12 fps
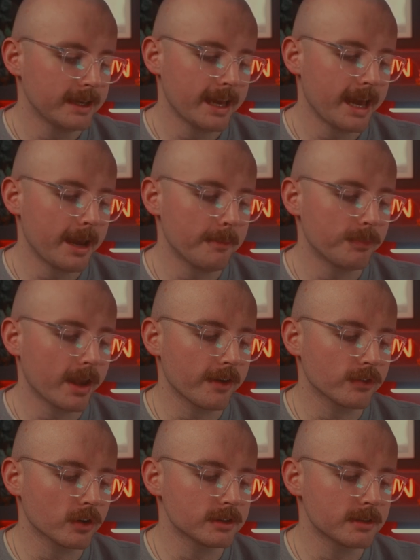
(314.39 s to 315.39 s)

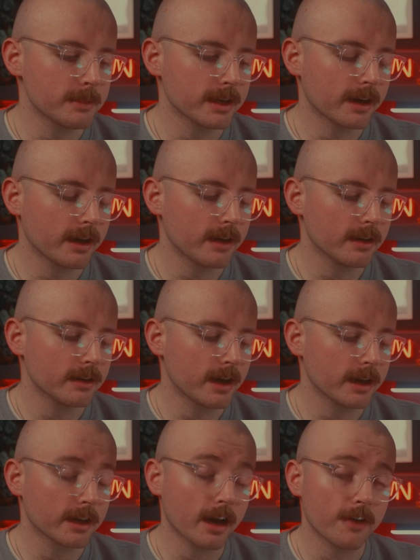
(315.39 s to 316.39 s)
I've got to make
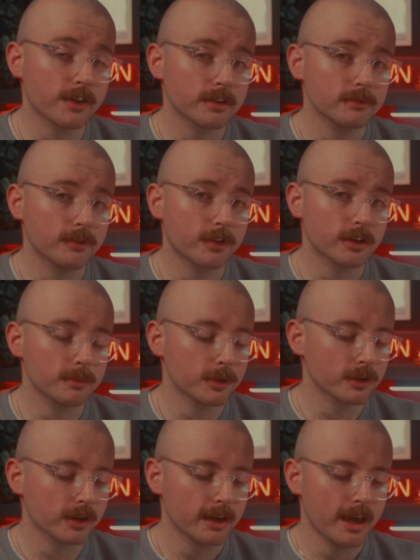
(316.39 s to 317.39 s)
a cover for the
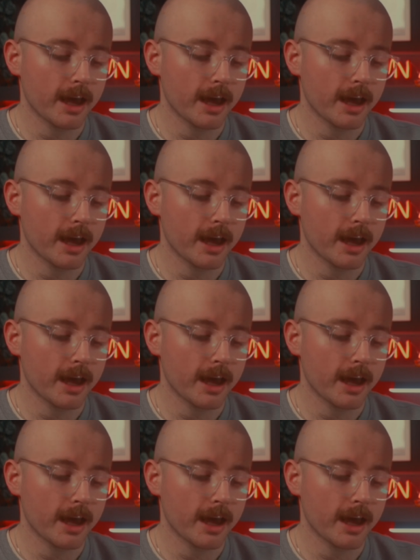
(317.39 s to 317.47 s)
book.